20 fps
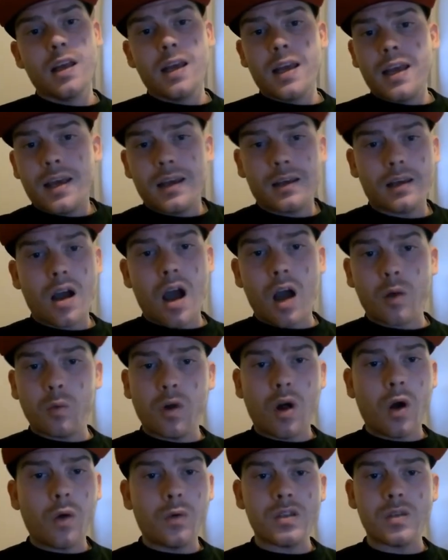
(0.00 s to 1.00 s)
and God will
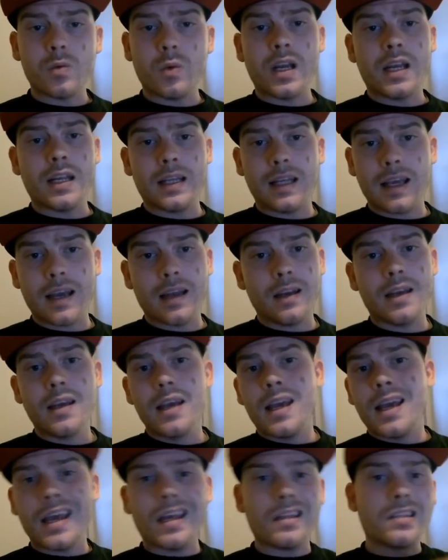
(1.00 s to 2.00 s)
always win in the end,
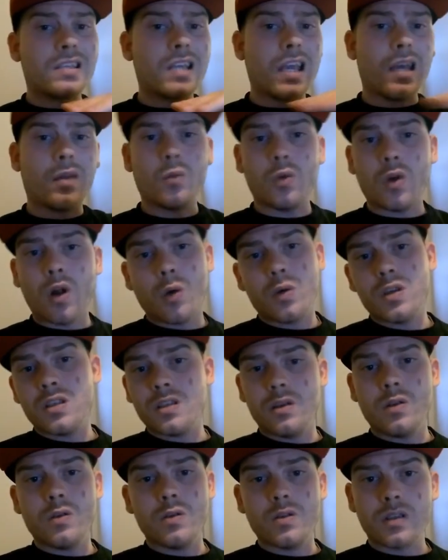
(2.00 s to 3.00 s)
and Satan will always
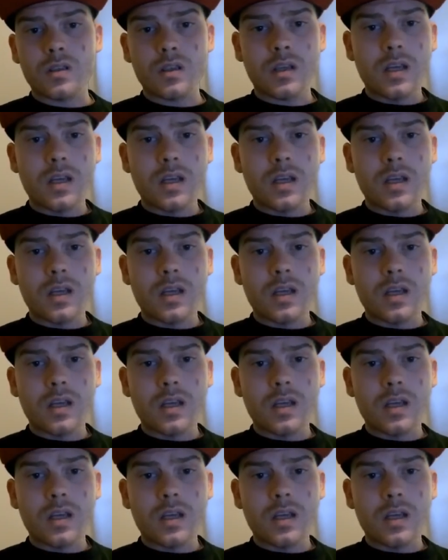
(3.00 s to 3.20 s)
lose.